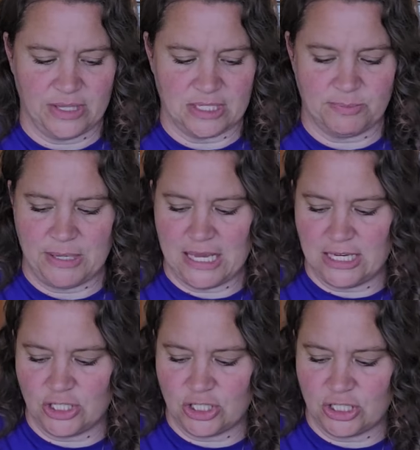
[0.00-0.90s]
this
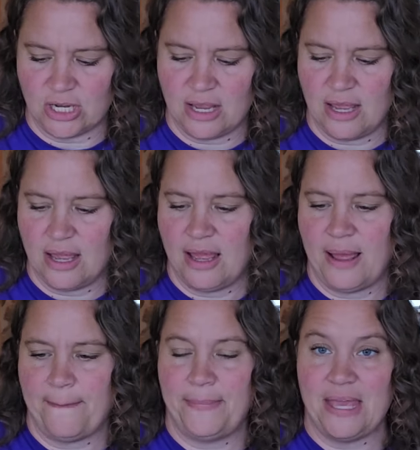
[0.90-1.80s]
peach,
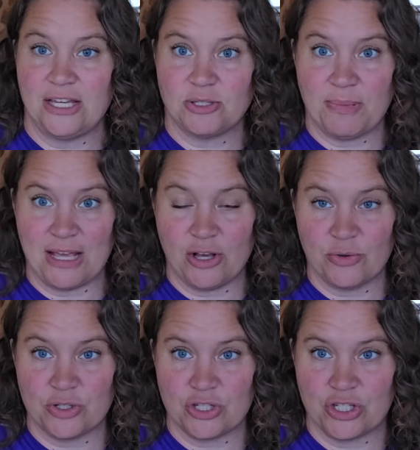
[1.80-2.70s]
peach mango
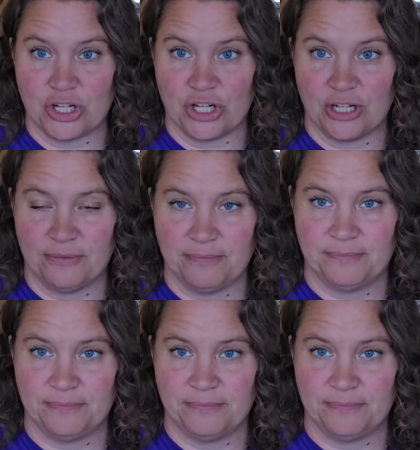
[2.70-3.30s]
Stur.